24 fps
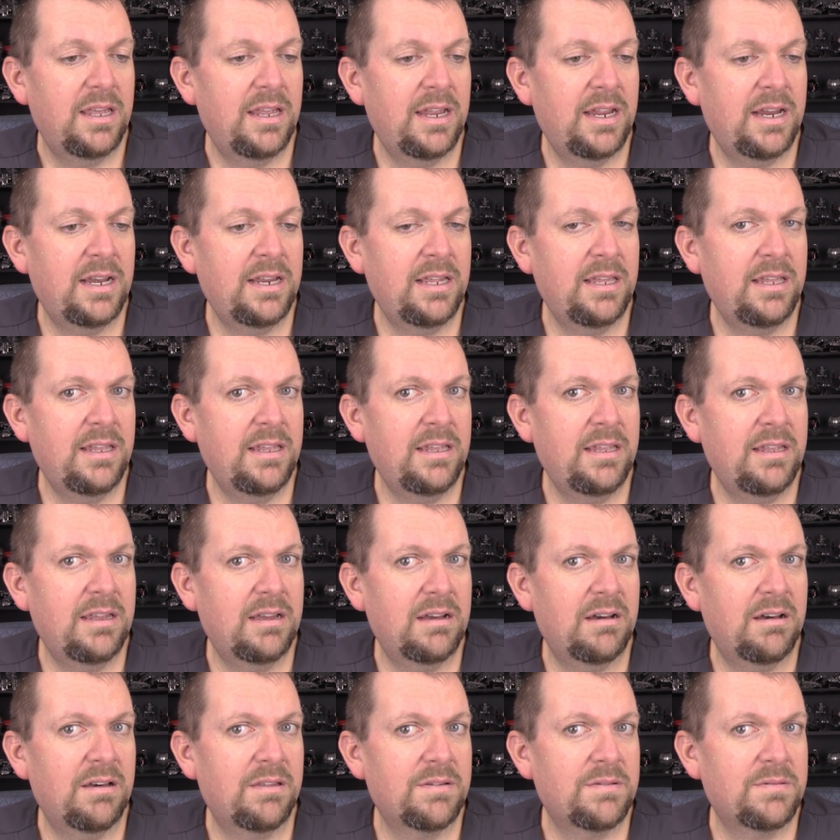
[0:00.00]
any
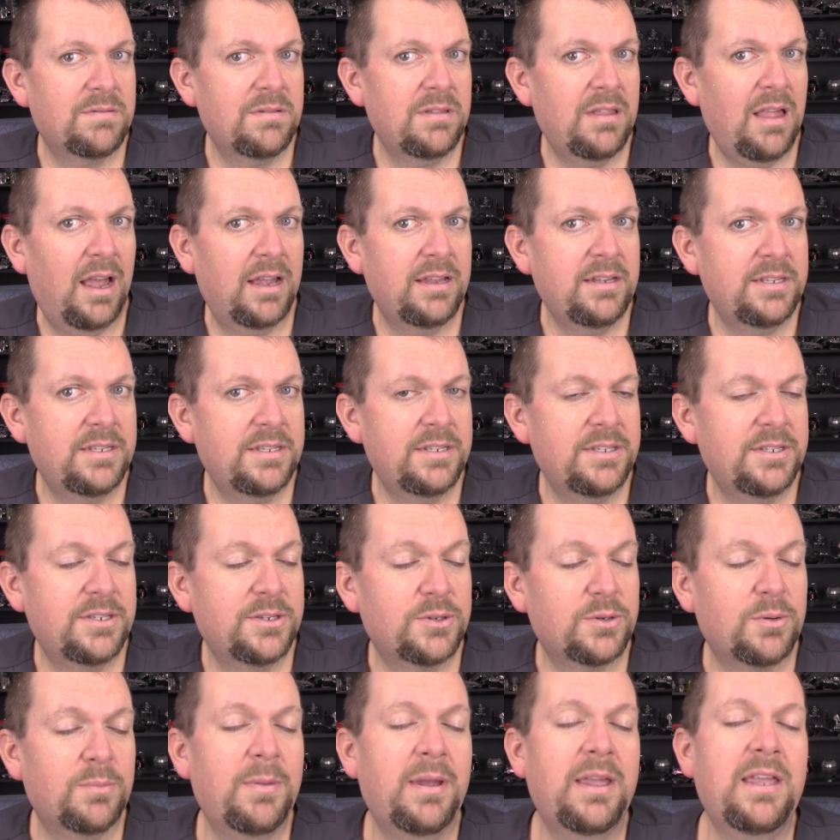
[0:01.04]
other
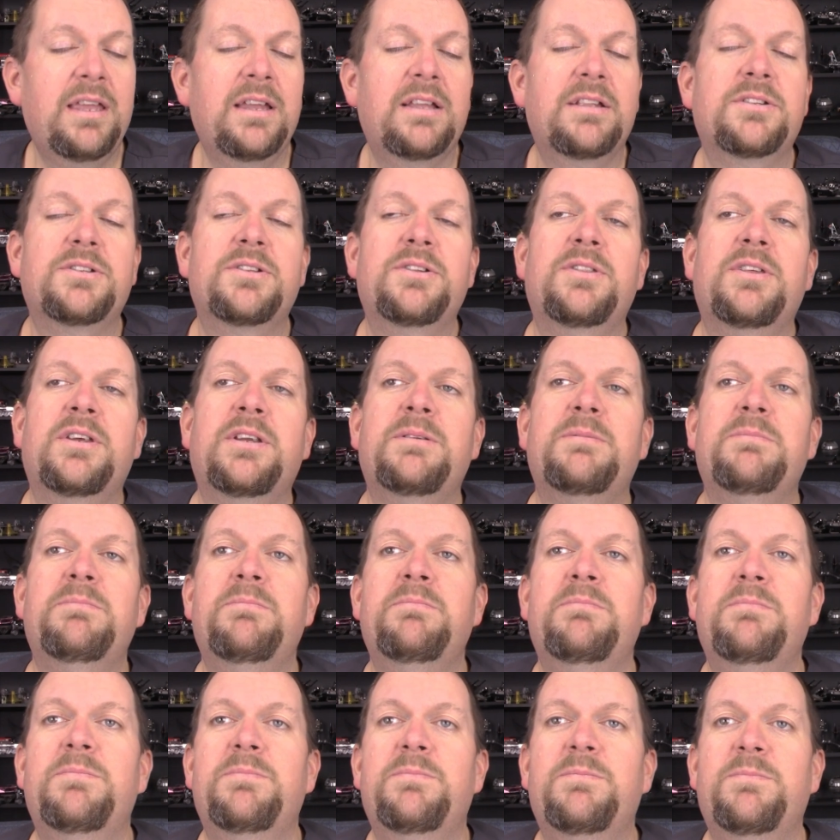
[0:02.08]
licenses, or make it so that
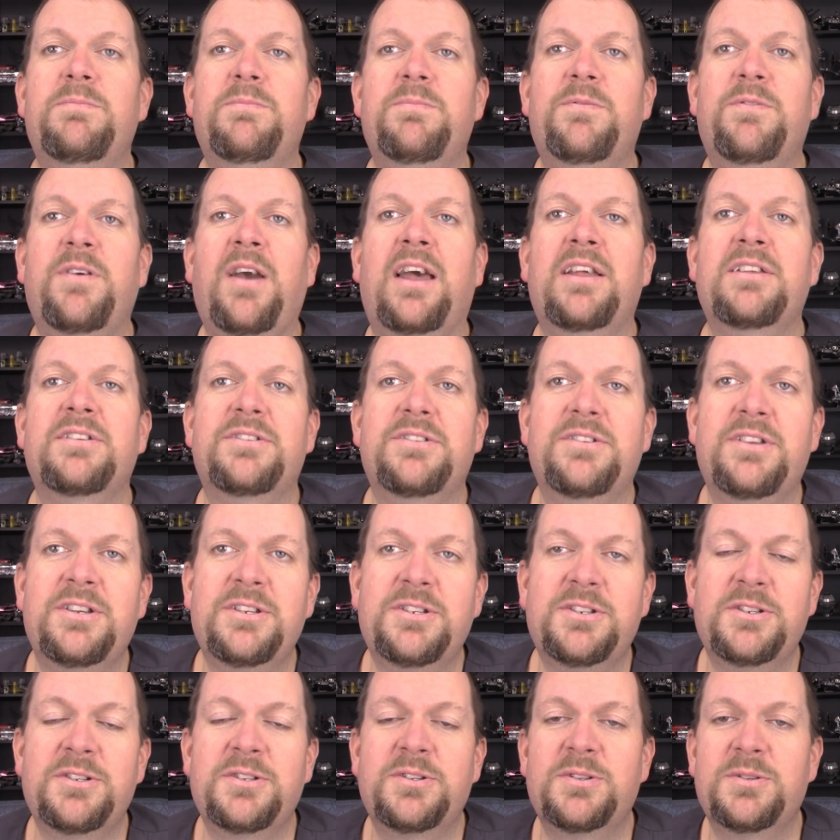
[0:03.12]

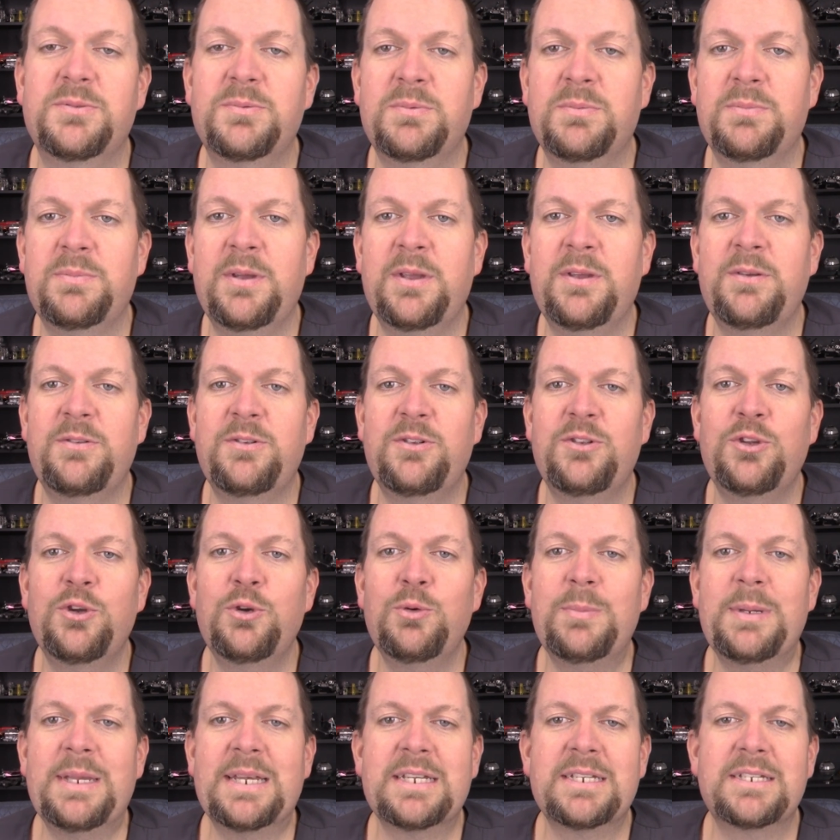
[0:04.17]
Fascinations would be
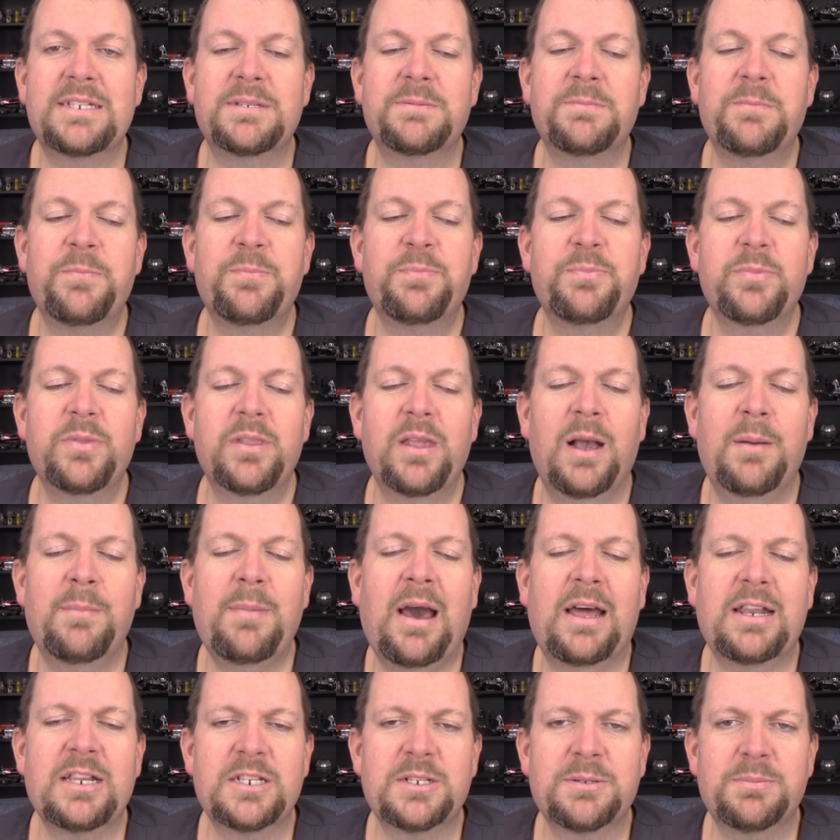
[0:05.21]
dubious
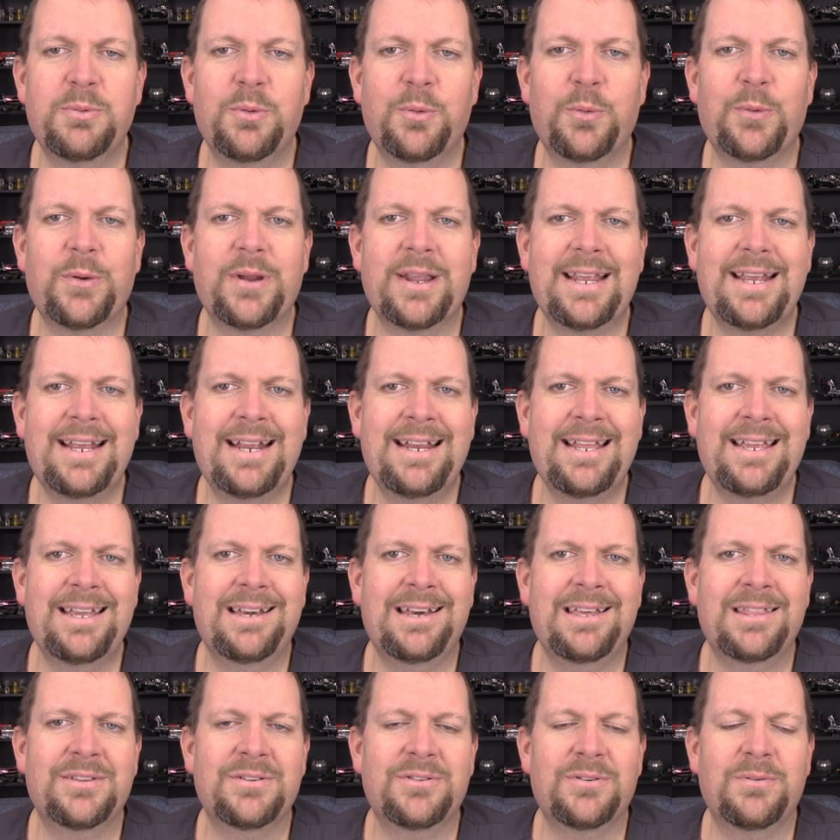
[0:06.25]
about exploring any
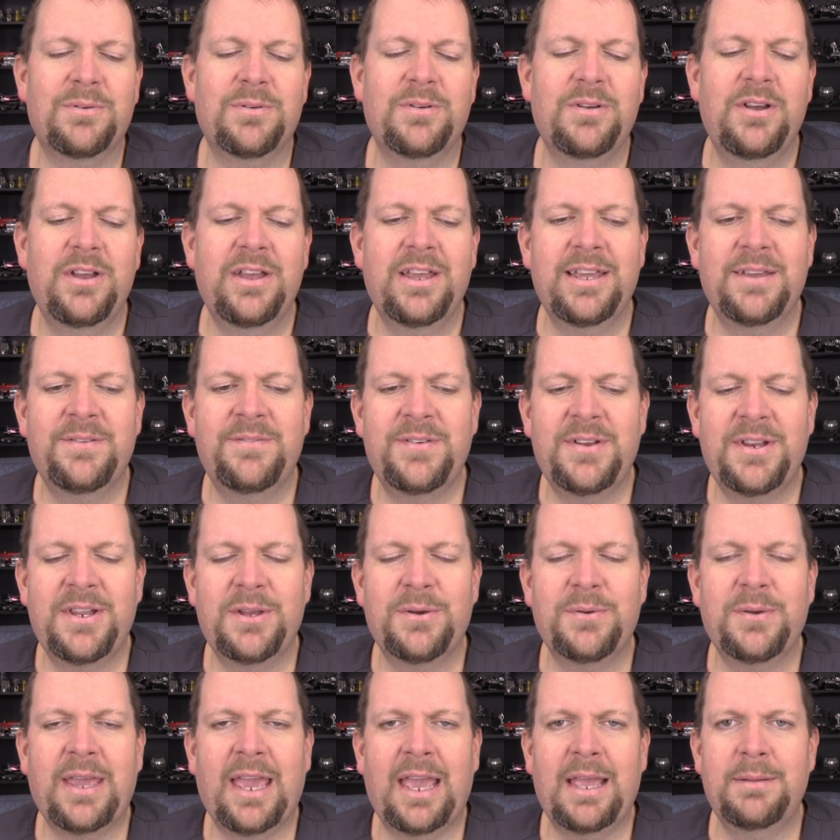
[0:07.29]
other
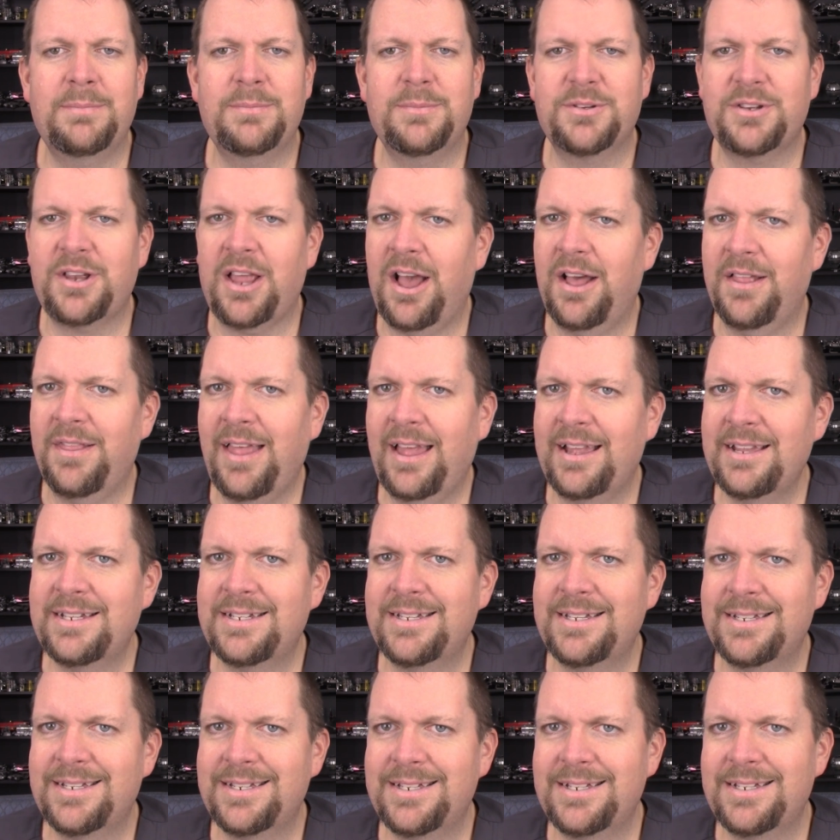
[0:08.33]
video game style
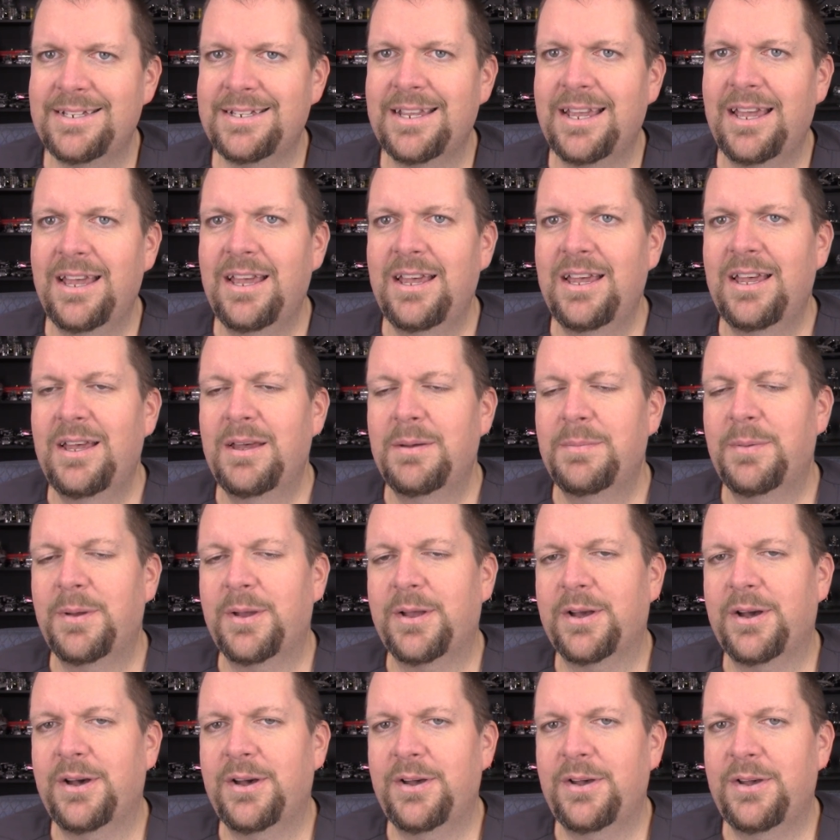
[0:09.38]
licenses,
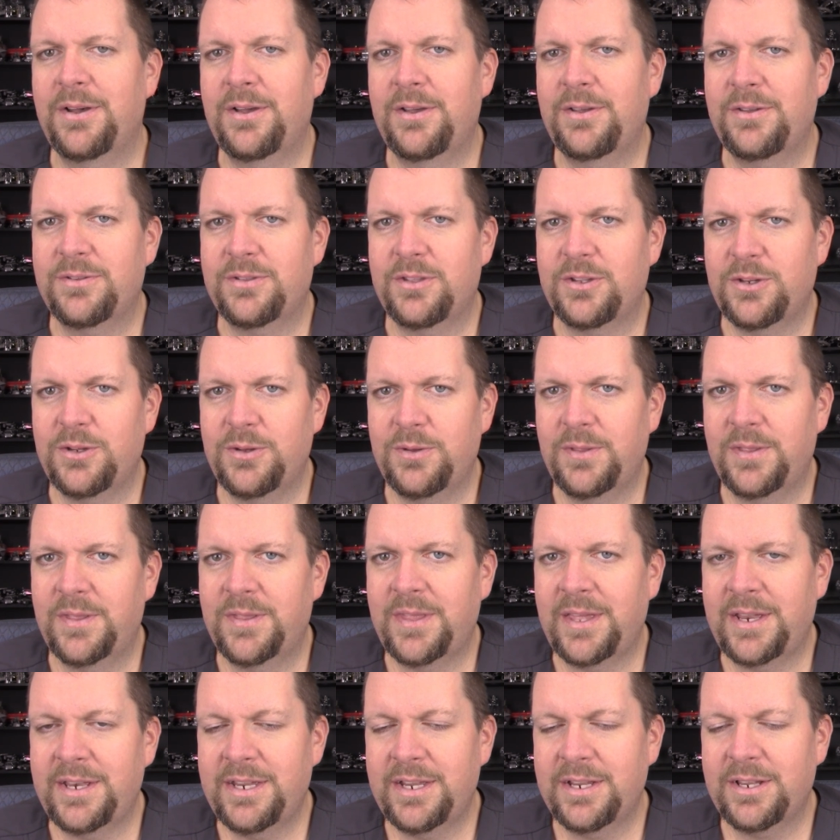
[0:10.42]
because the two that
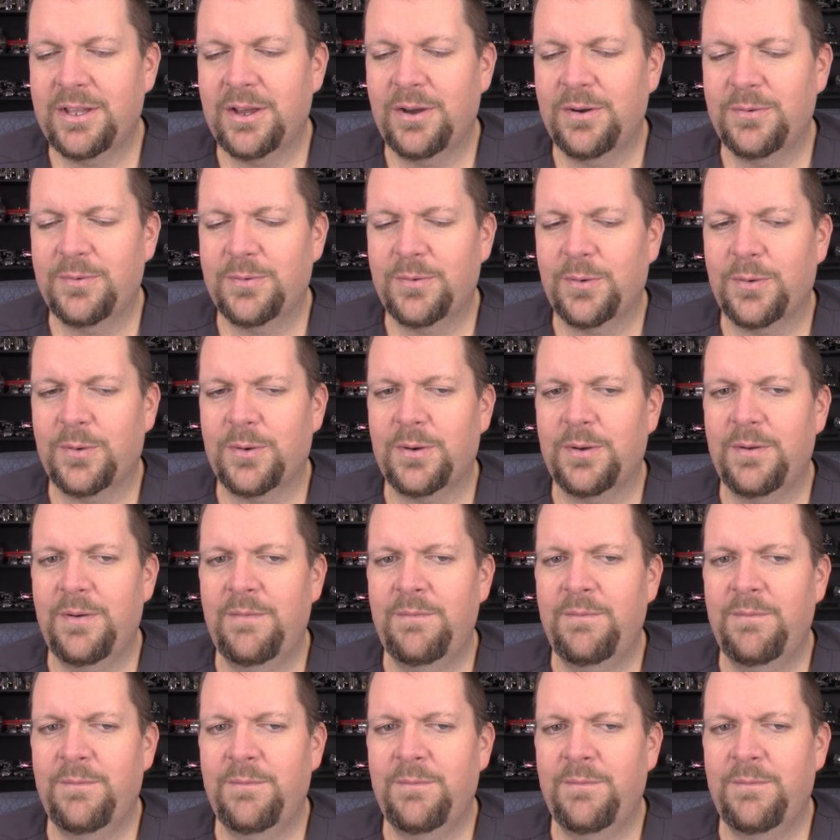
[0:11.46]
they did go for